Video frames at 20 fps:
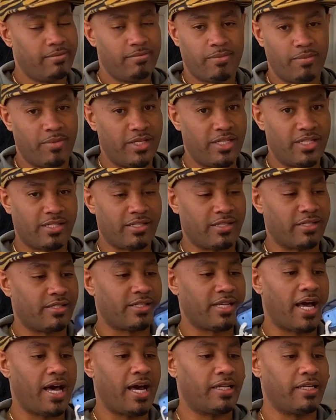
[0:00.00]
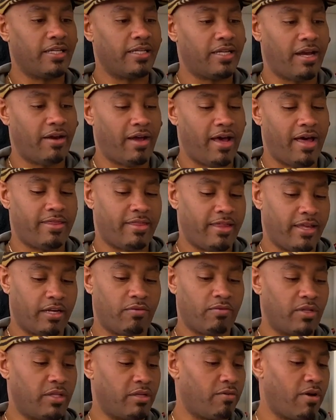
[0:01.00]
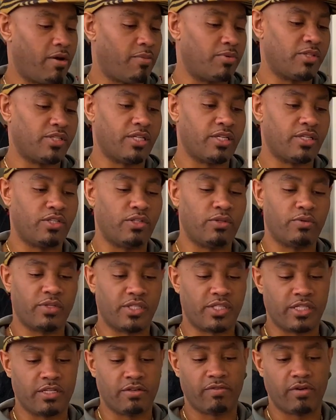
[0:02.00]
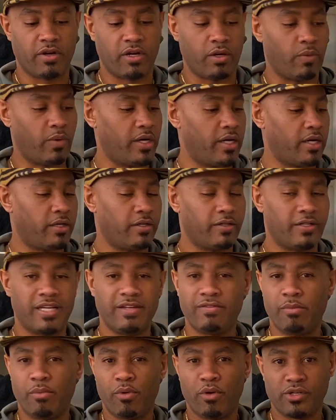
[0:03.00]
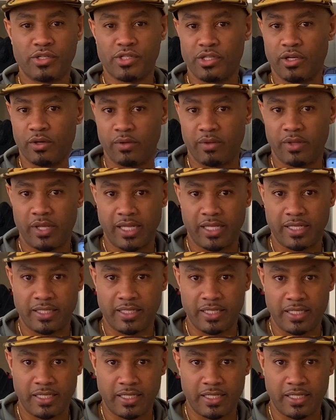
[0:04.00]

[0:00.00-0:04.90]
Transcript: I mean, just a solid, I think it really represents UNC very well, even more so than